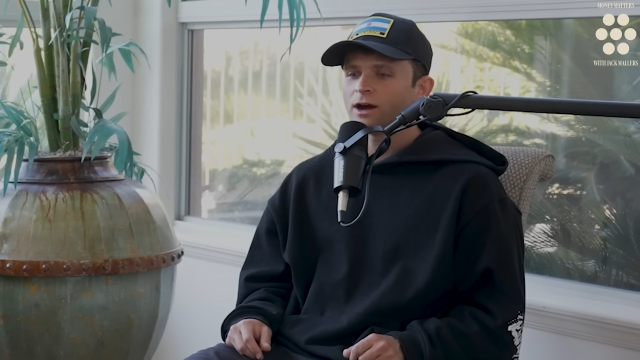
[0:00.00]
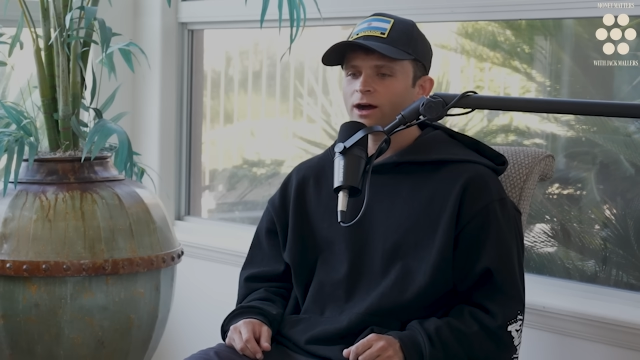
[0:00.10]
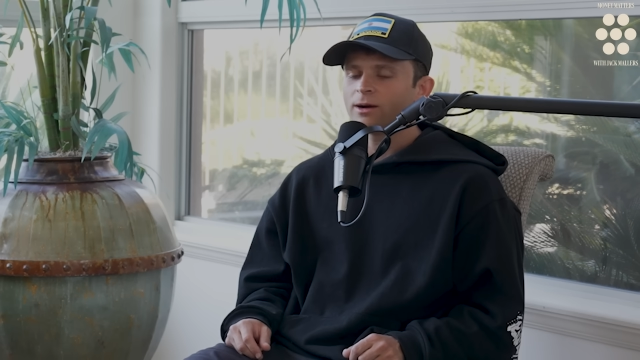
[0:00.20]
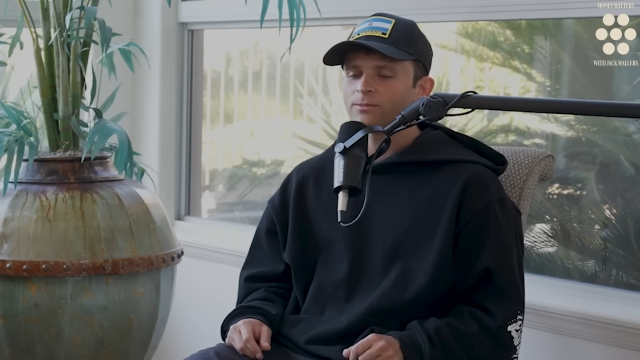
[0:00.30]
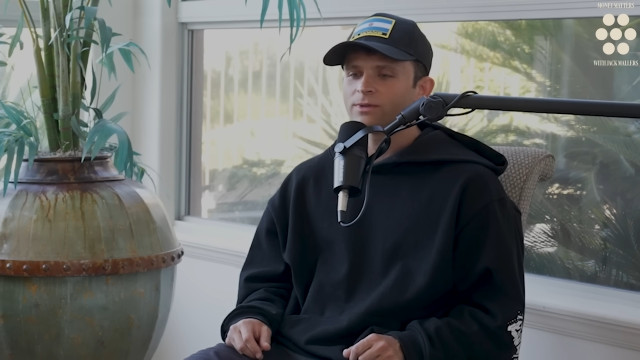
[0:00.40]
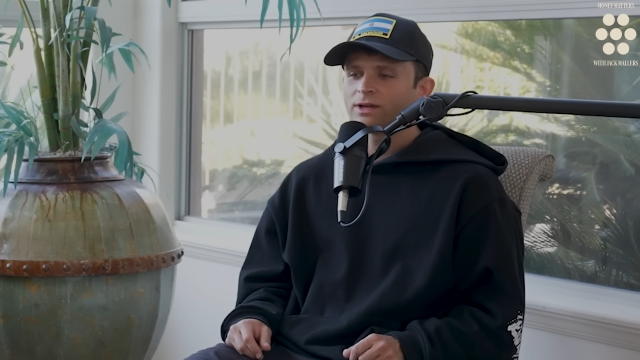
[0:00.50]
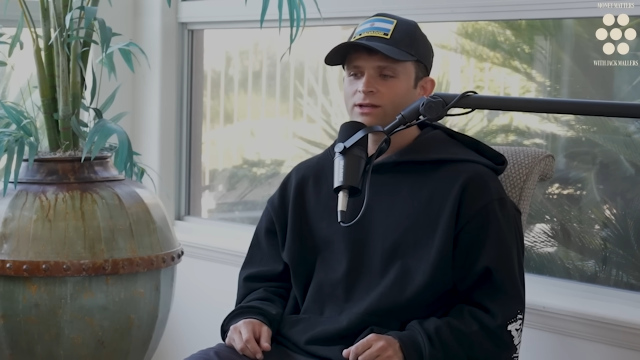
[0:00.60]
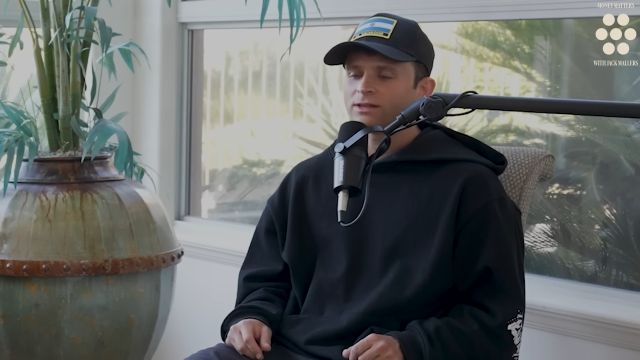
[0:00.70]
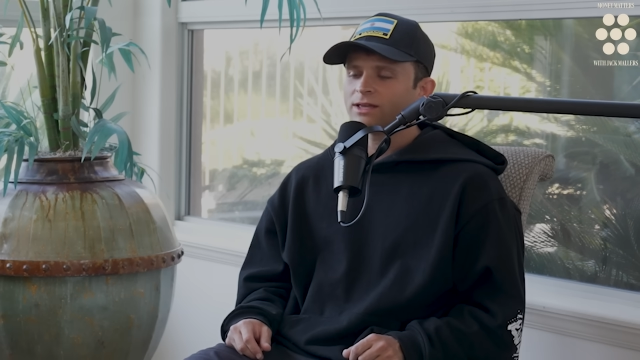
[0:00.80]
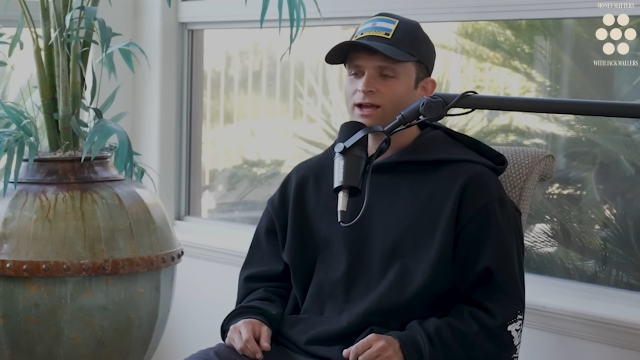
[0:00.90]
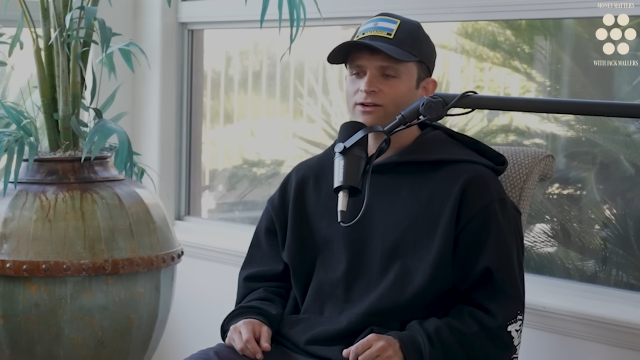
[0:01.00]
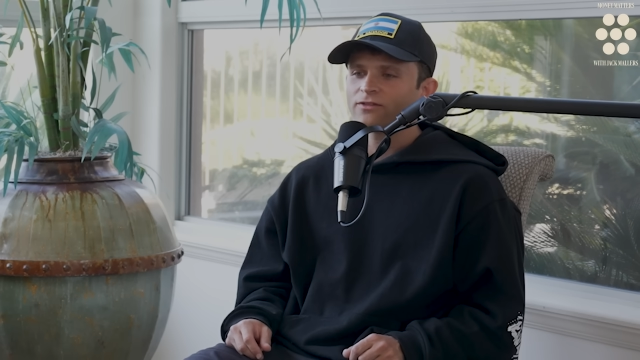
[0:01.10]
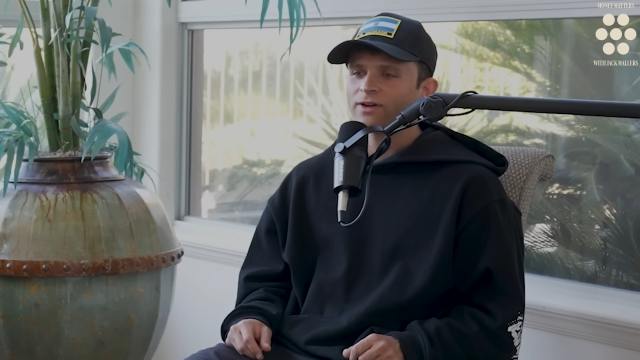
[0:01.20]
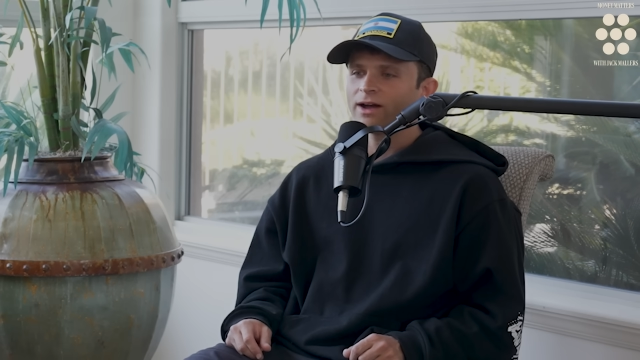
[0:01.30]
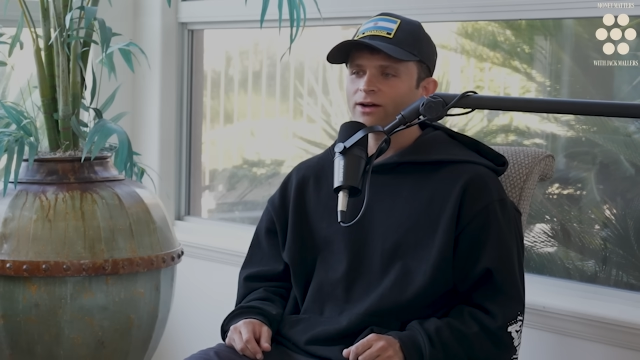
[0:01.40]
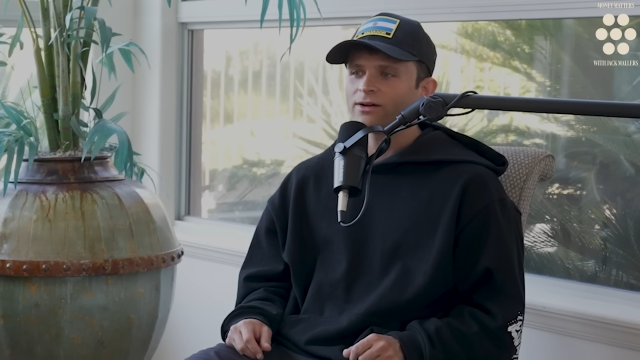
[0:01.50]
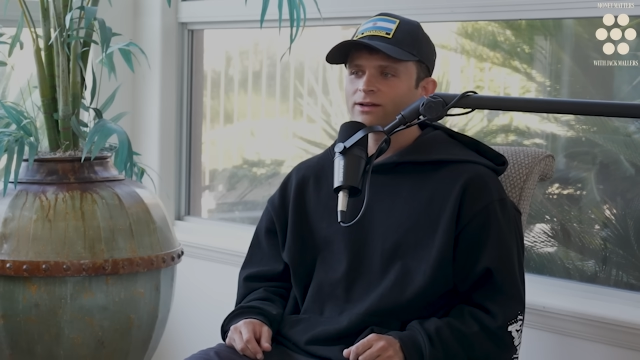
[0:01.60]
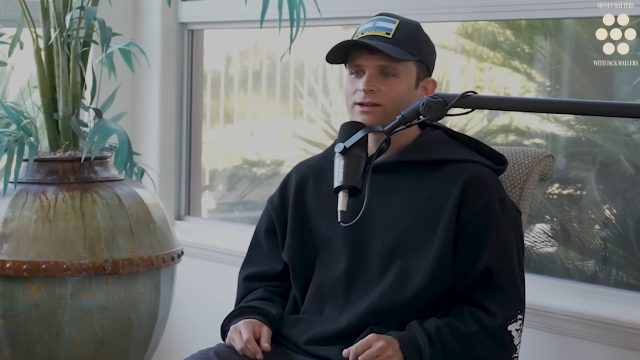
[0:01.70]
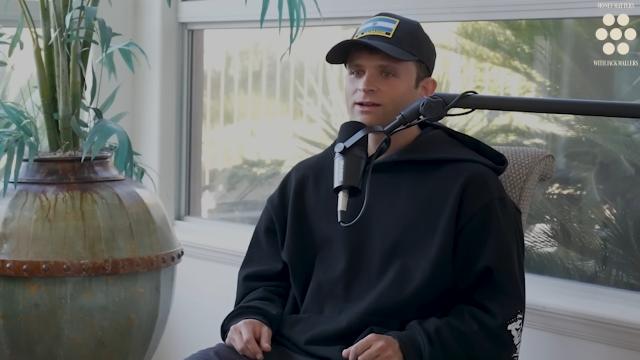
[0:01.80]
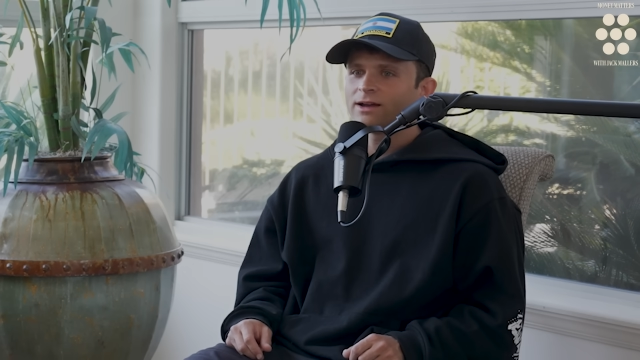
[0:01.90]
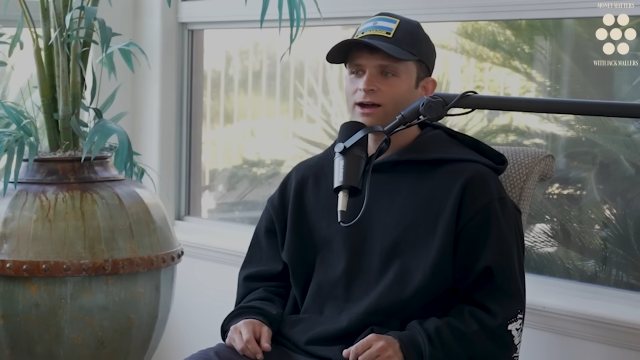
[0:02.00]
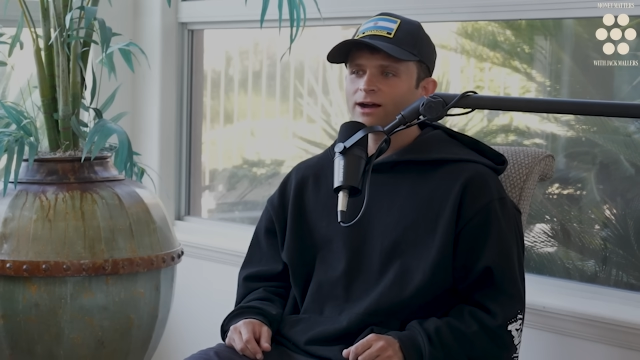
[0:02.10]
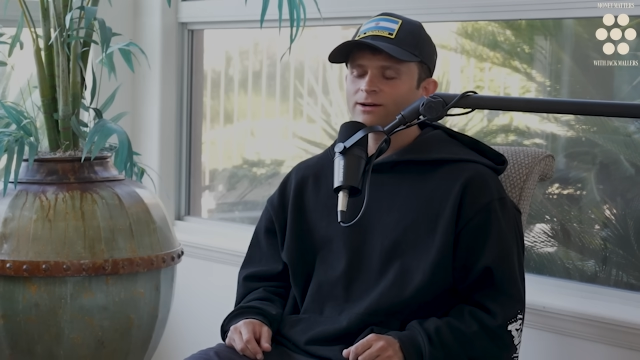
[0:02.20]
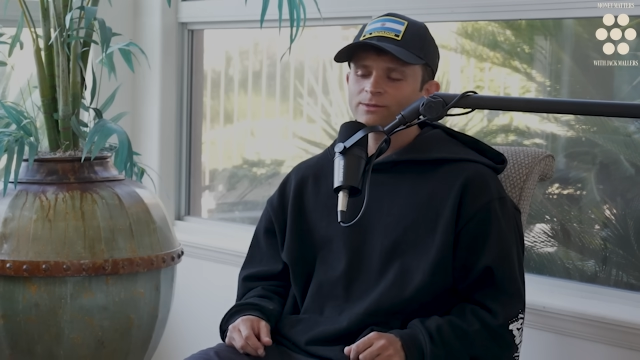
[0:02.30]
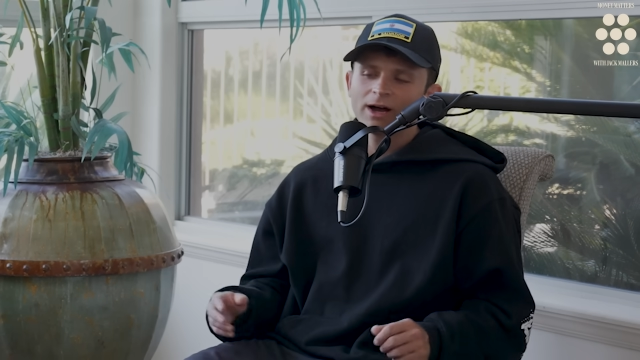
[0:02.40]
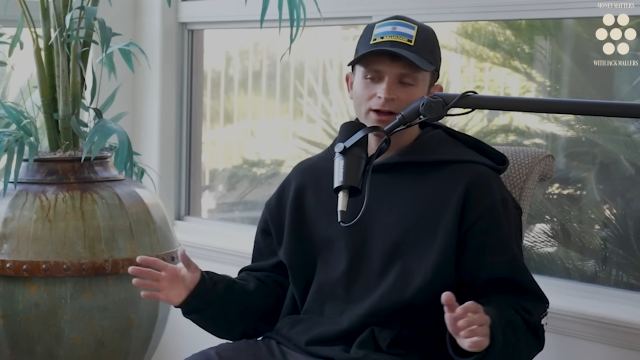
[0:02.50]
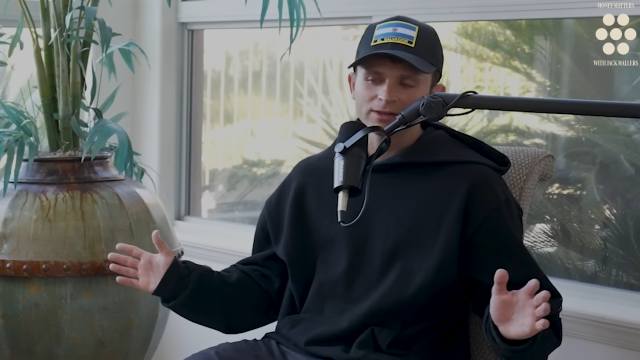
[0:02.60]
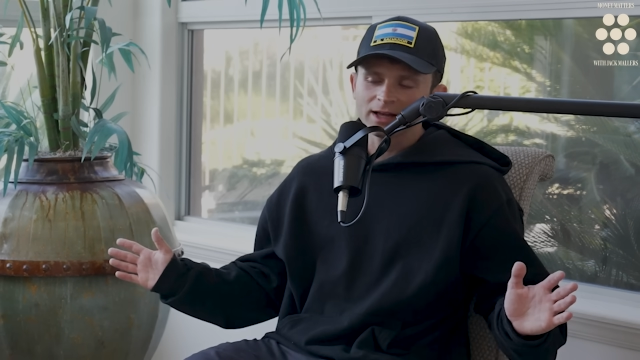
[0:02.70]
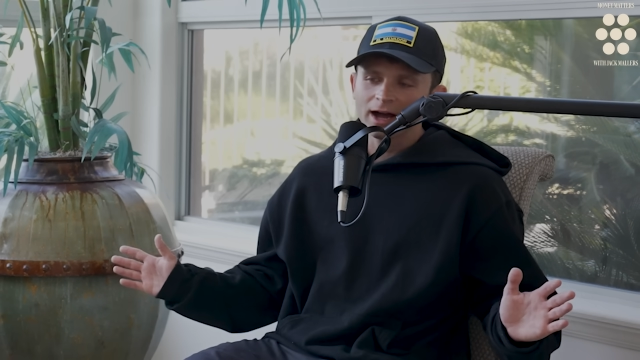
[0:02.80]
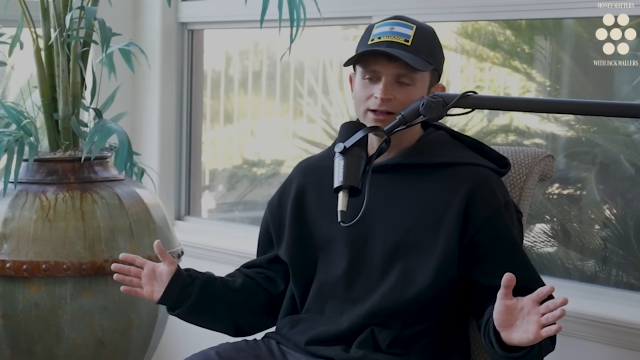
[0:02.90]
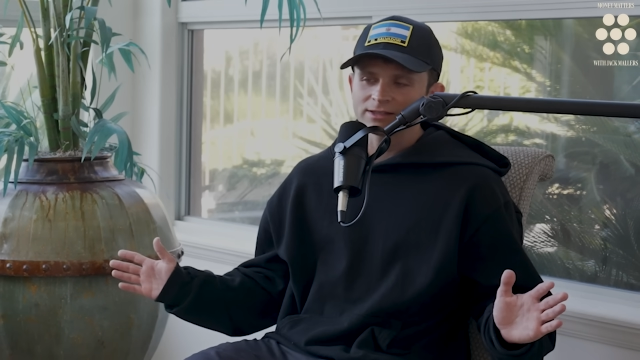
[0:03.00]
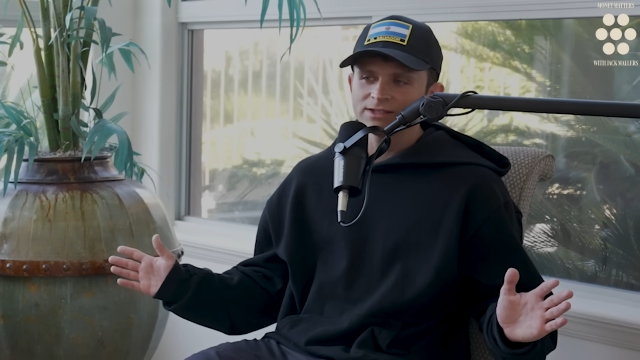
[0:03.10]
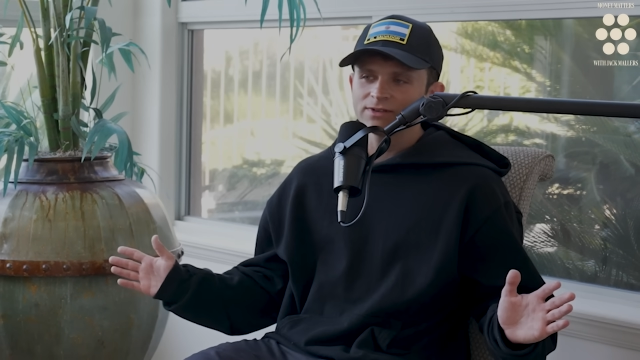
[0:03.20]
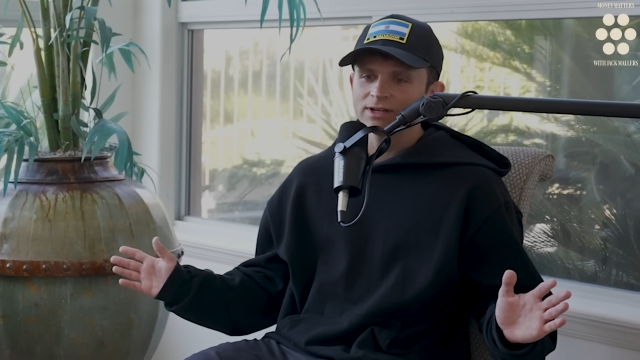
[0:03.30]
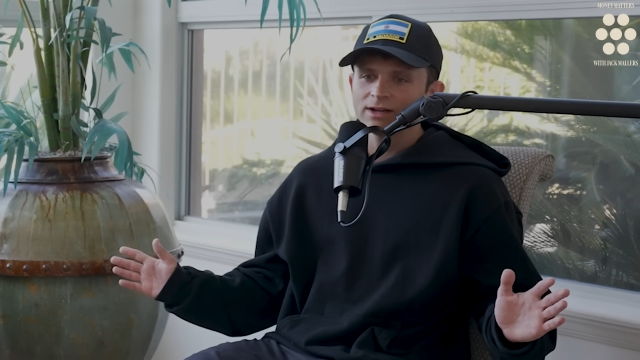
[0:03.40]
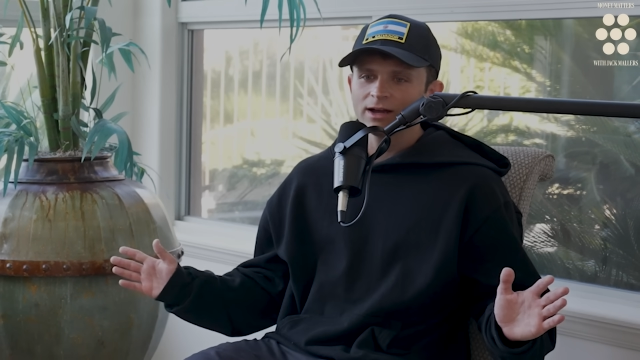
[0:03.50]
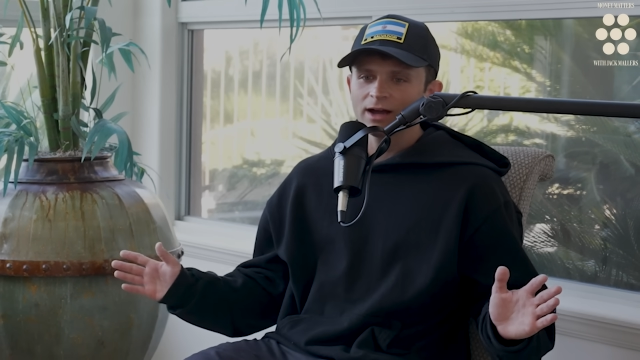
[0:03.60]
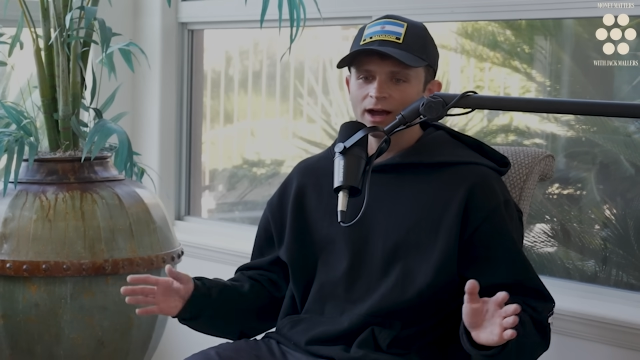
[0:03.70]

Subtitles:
The NFL, I'll leave it